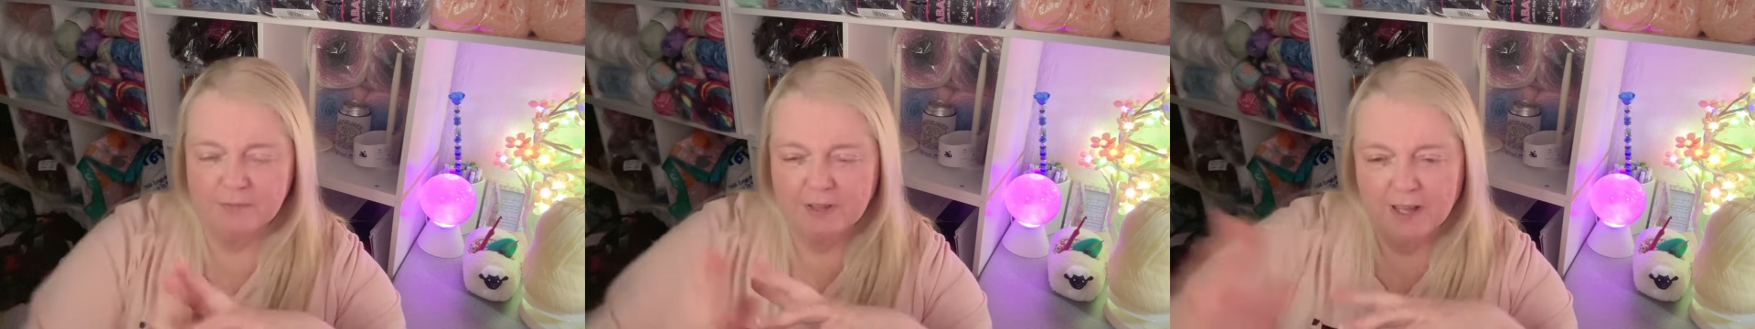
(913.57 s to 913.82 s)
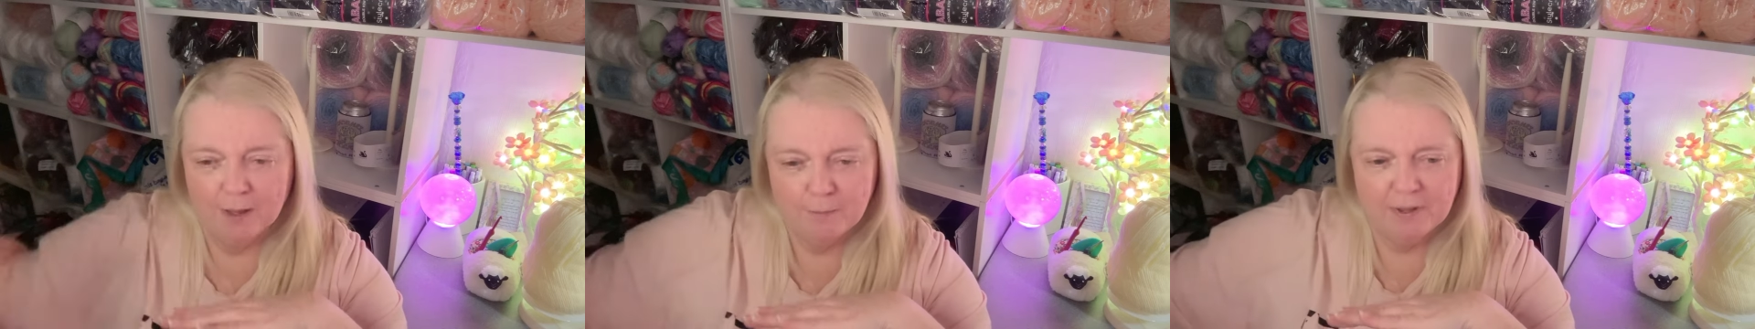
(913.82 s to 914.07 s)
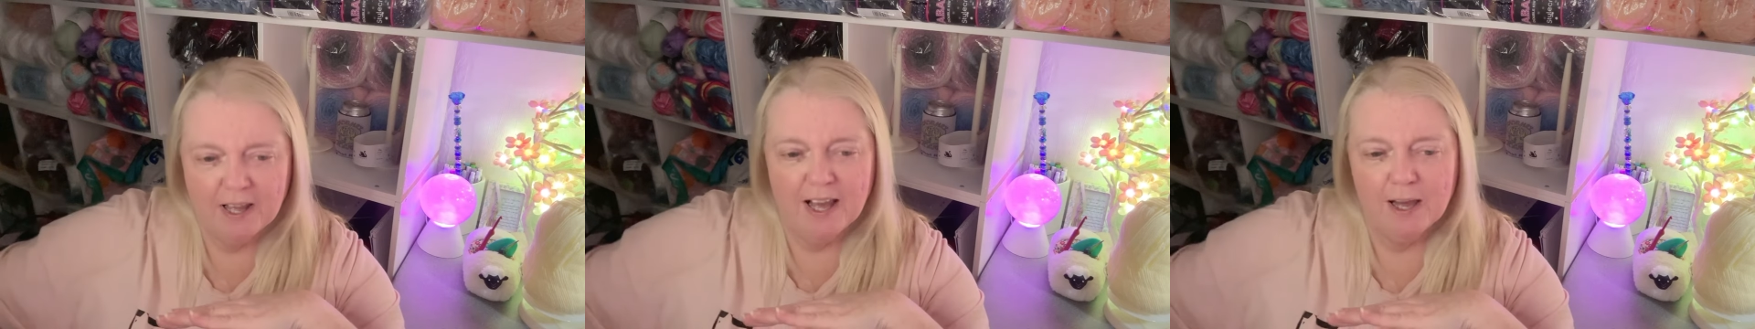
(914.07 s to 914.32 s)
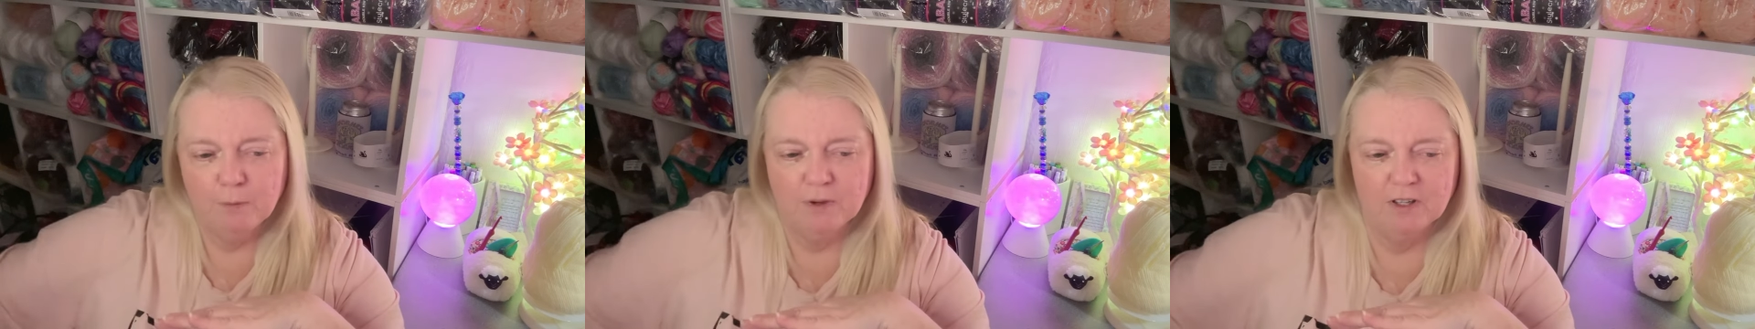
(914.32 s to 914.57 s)
Up
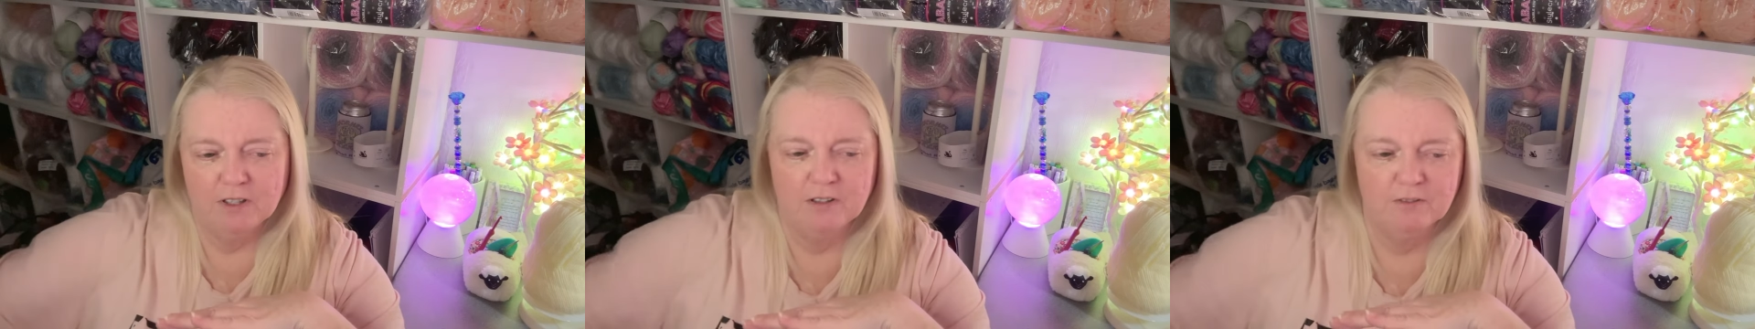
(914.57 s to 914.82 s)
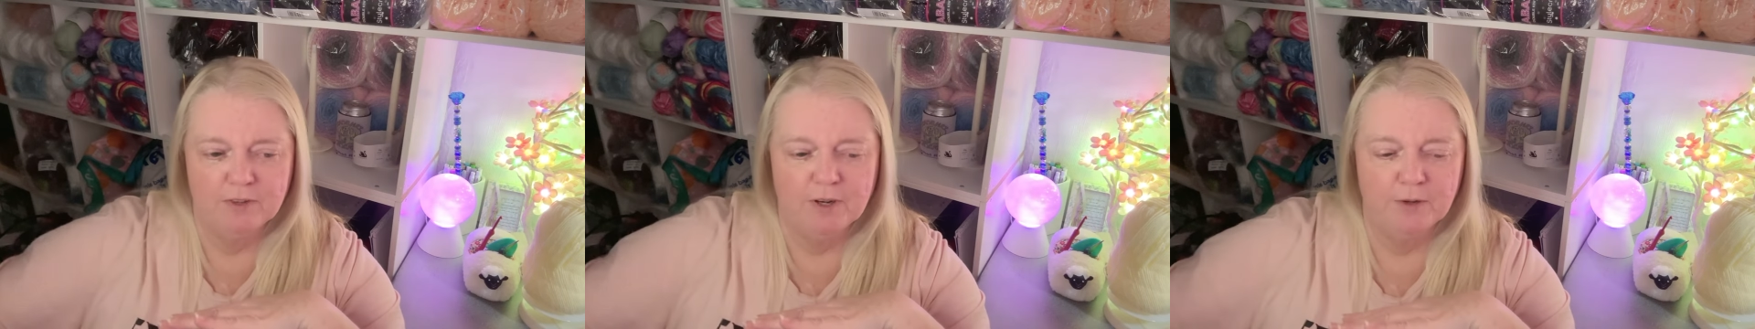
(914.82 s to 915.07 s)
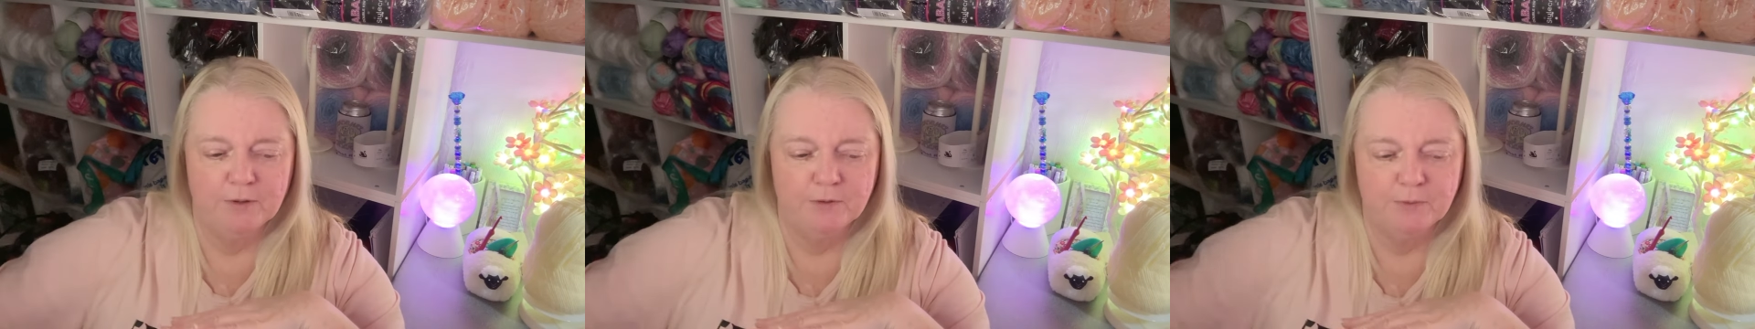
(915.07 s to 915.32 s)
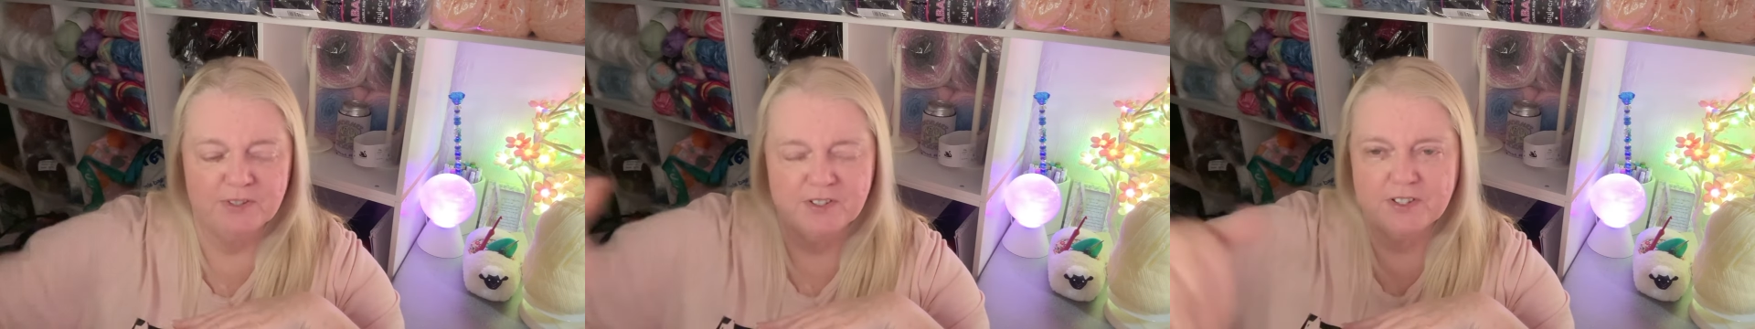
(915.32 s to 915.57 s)
our road
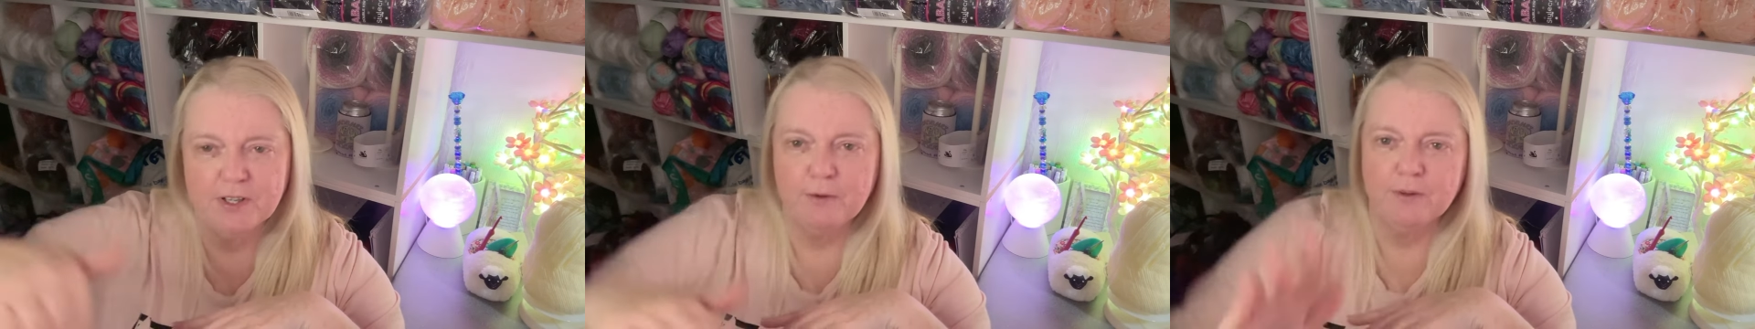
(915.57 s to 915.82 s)
was so